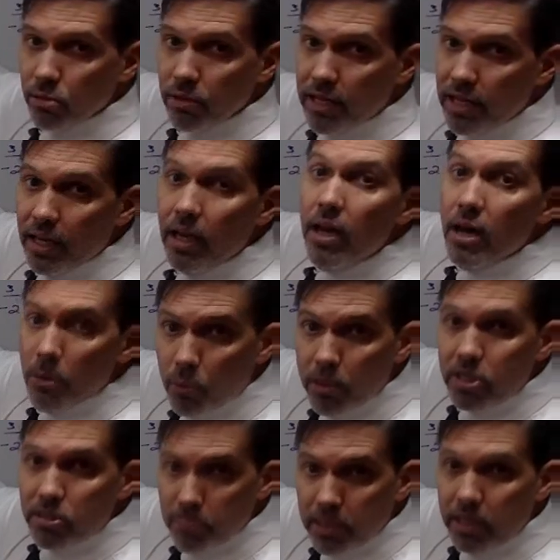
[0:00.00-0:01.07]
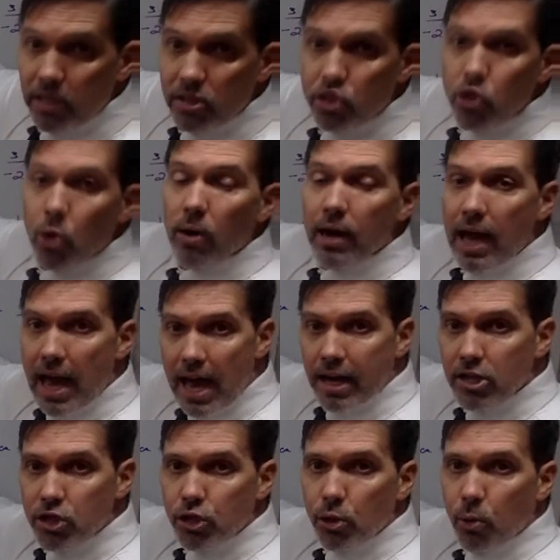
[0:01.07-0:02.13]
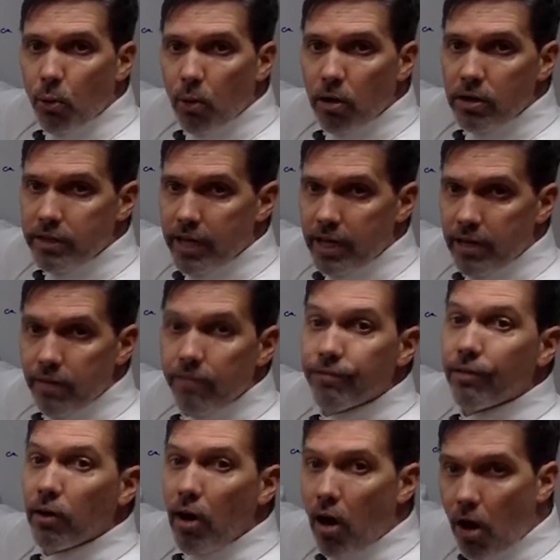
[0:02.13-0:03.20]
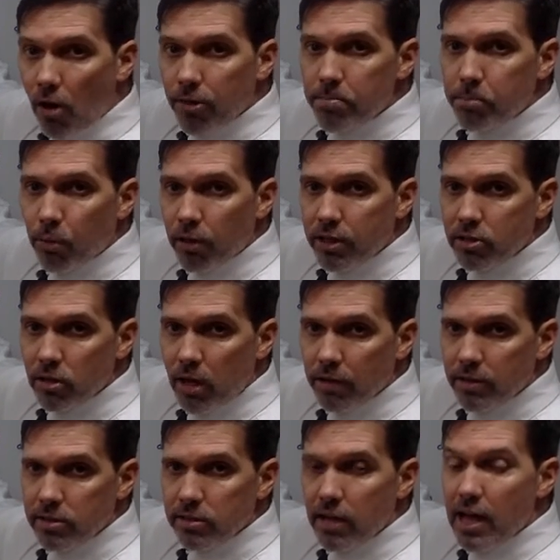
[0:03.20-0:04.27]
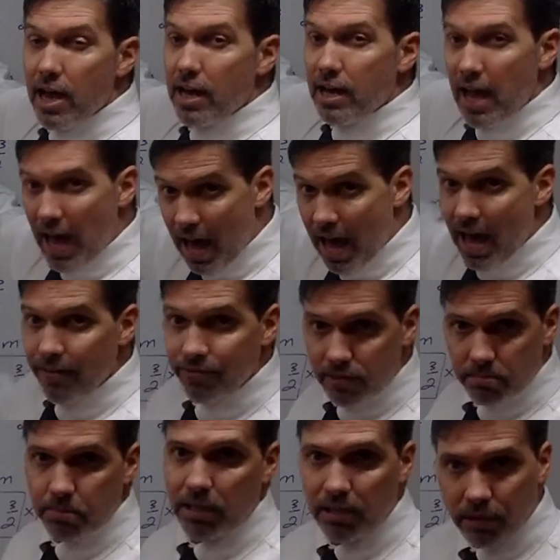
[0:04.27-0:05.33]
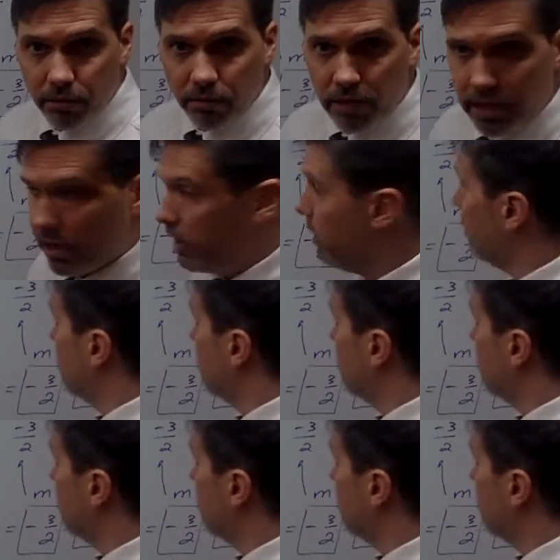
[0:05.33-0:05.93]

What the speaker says: 3, which means your x-coordinate for all the points on this line have to be 3.